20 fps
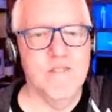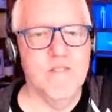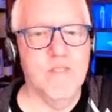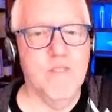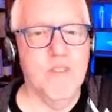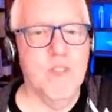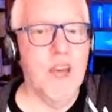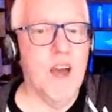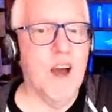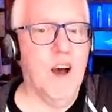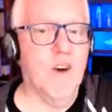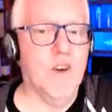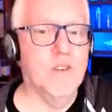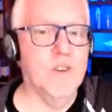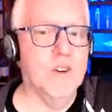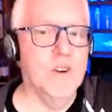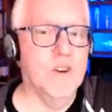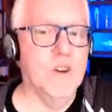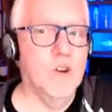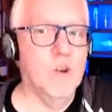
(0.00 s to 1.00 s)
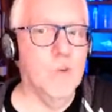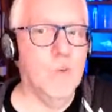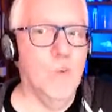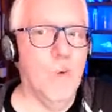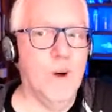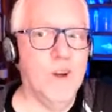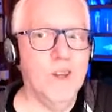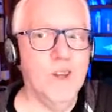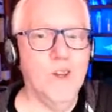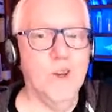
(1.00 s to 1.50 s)
Now,
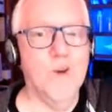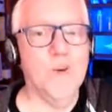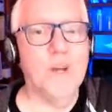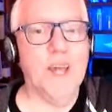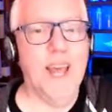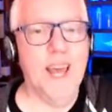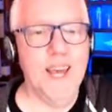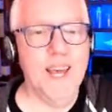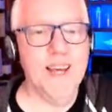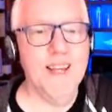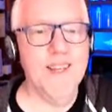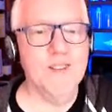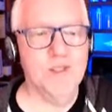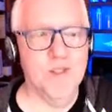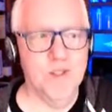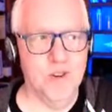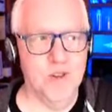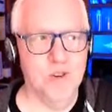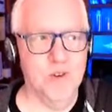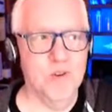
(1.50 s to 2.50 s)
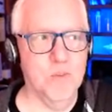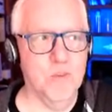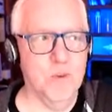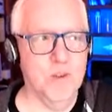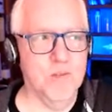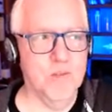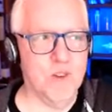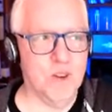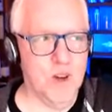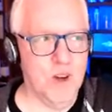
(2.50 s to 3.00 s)
what you can do, and
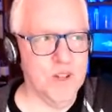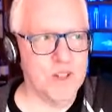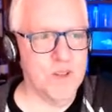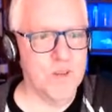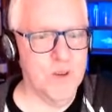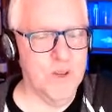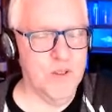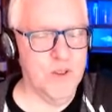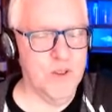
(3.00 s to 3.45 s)
we've talked about